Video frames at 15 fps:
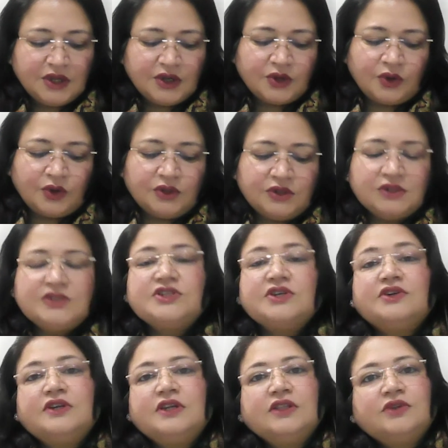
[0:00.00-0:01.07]
called
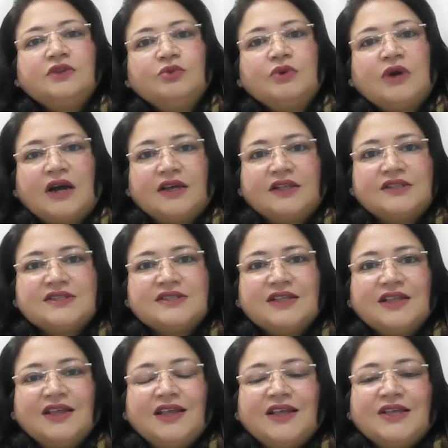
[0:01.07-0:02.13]
Journey Through Hearts.
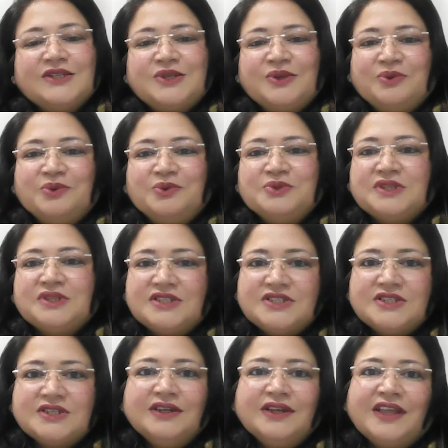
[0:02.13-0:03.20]
So,
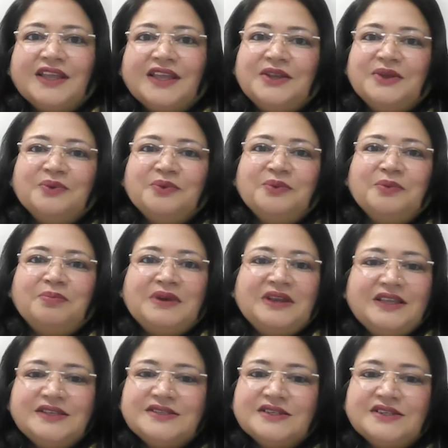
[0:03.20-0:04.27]
Sanjana, can you
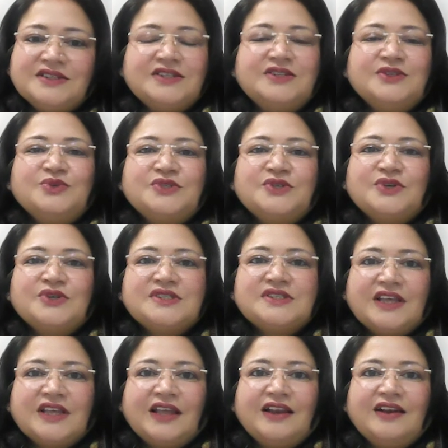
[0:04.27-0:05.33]
please introduce
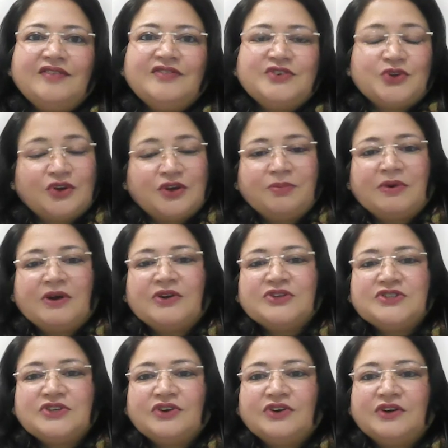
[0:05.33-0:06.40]
yourself, talk
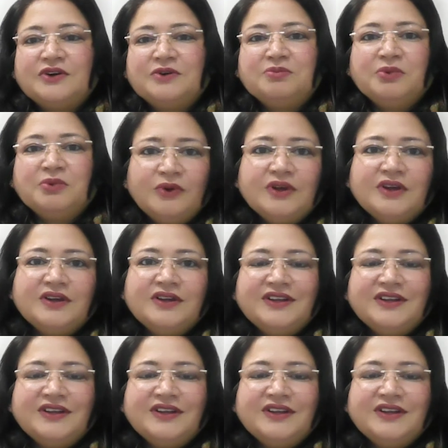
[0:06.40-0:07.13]
about your book?